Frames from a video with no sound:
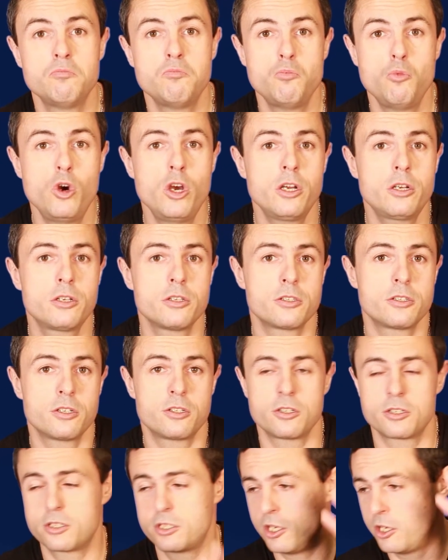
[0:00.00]
Workers are
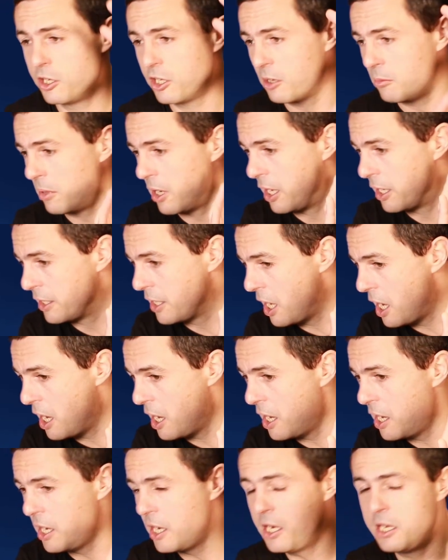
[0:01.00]
just turning a blind
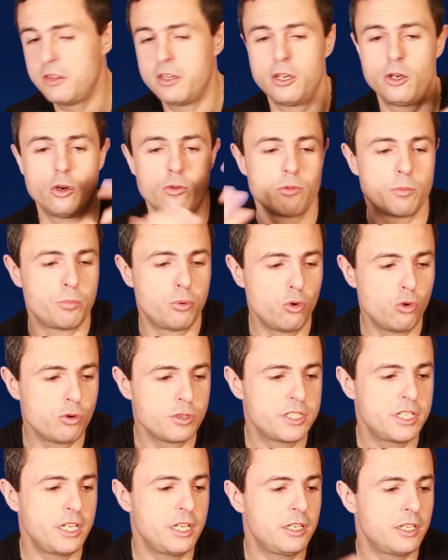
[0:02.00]
eye, they're not
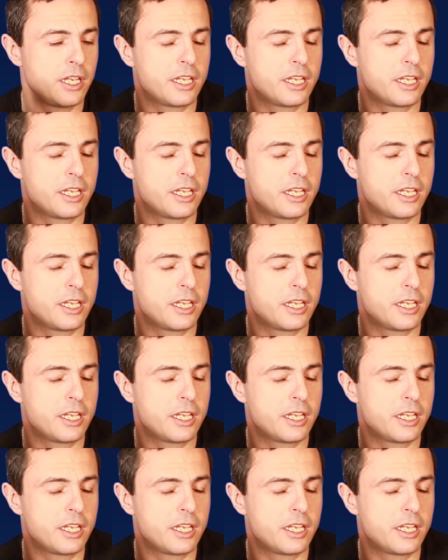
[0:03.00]
reporting,